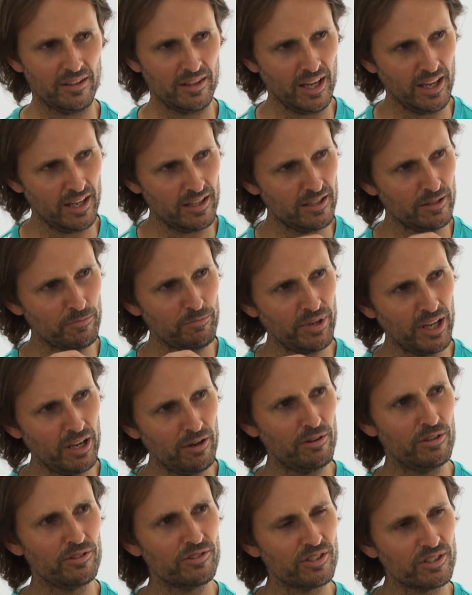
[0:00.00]
that the
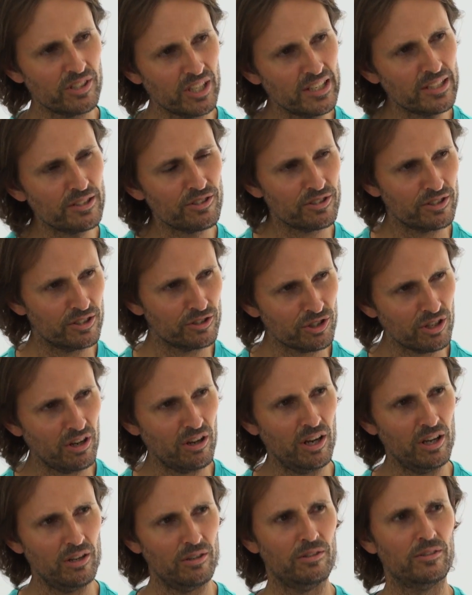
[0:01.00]
parents teach the
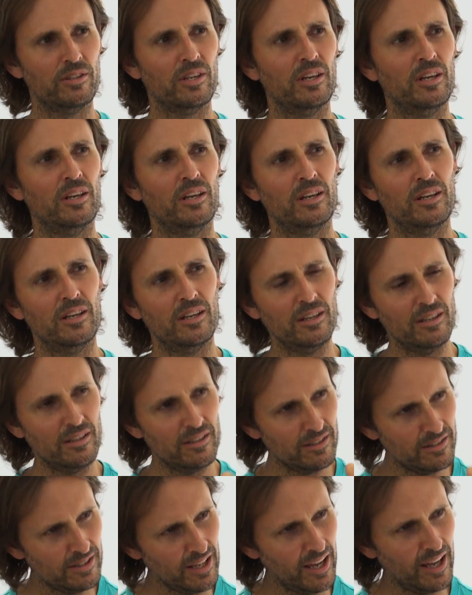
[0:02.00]
child
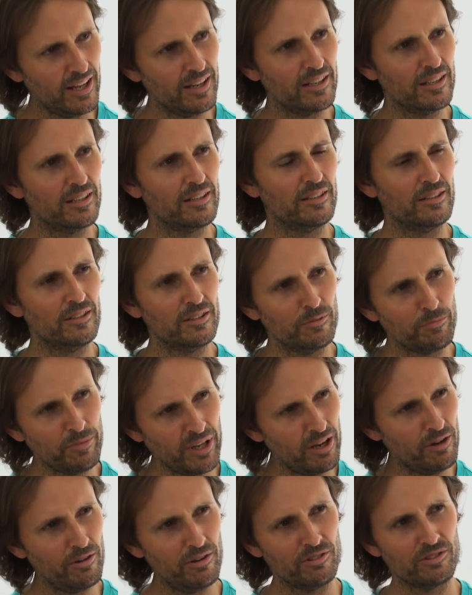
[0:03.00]
that the
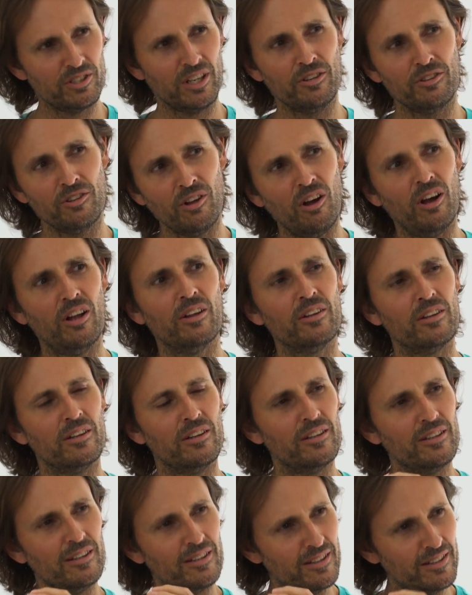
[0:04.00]
parents are not
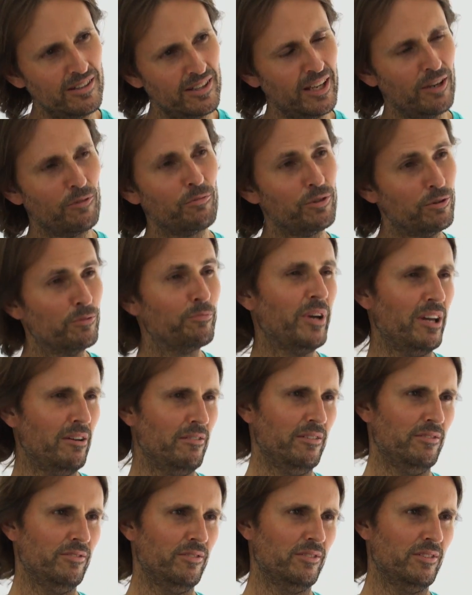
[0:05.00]
their real
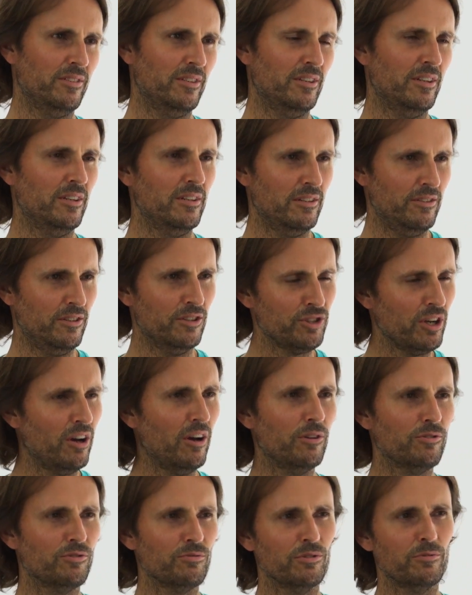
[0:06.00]
parents, the
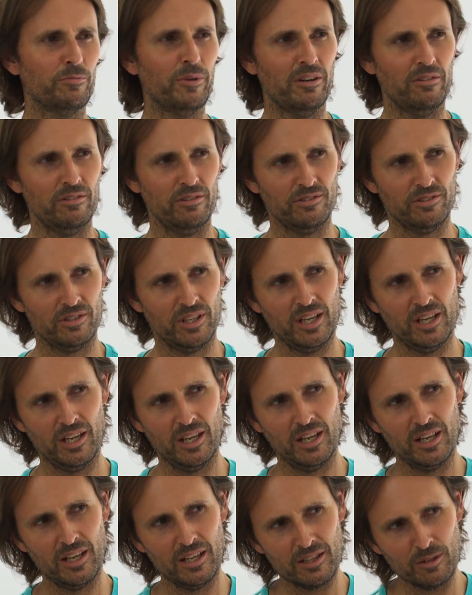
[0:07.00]
child's real parents.
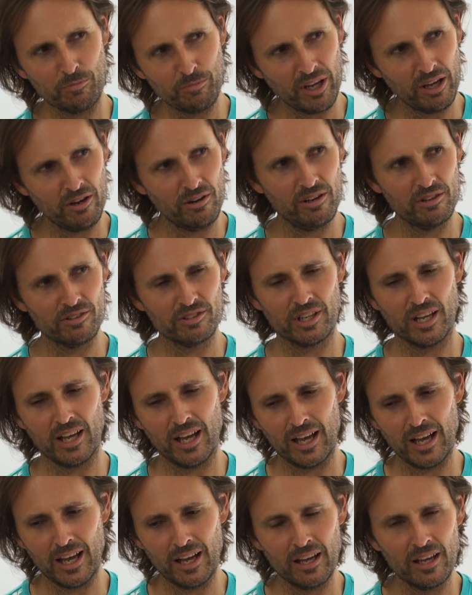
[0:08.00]
The parents
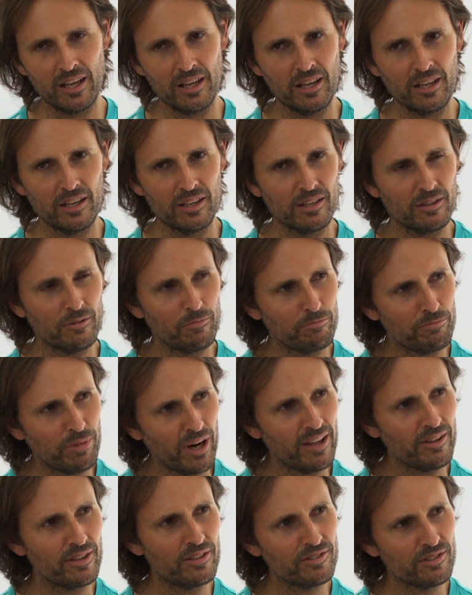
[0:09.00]
are
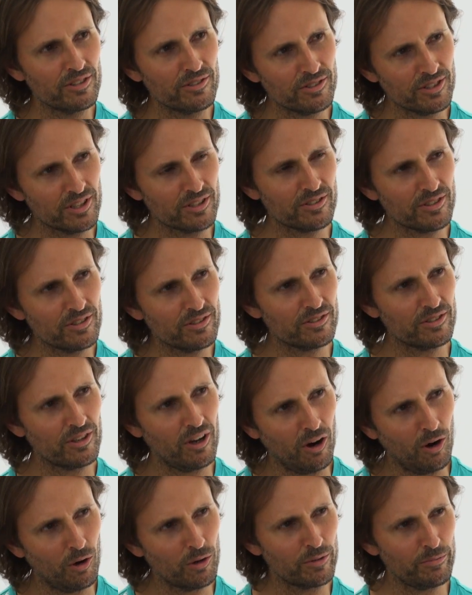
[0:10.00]
brothers and sisters,
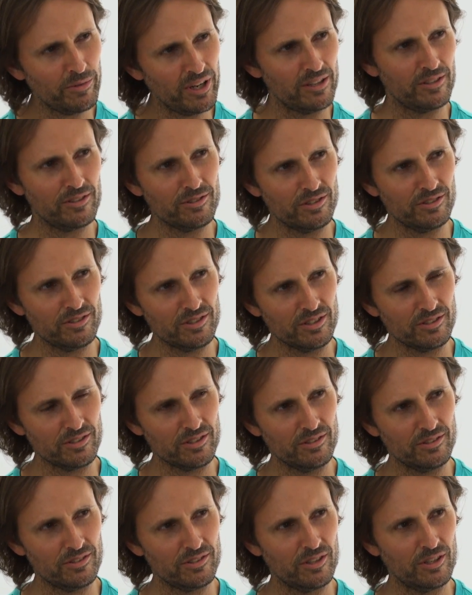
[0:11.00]
older brothers and
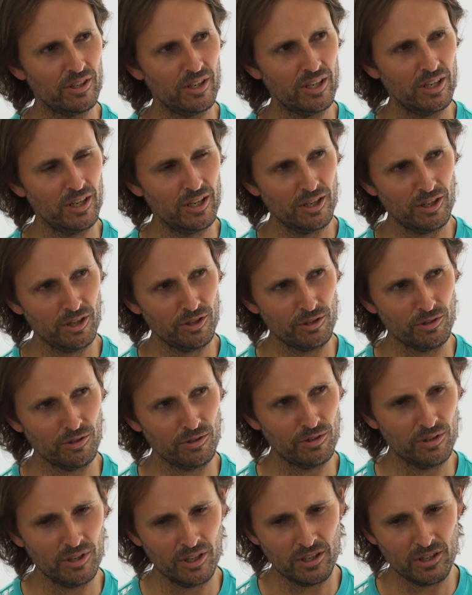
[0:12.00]
sisters,
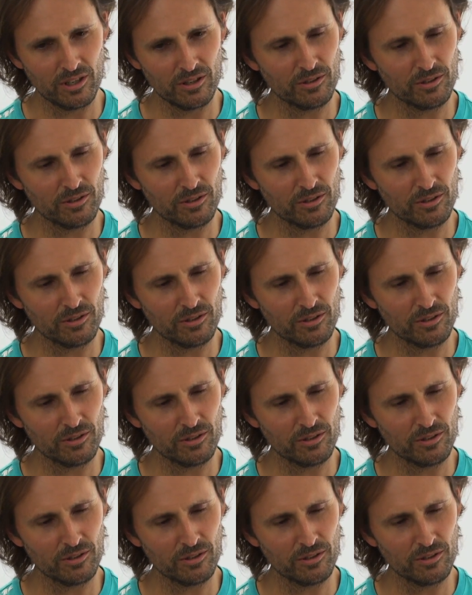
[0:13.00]
who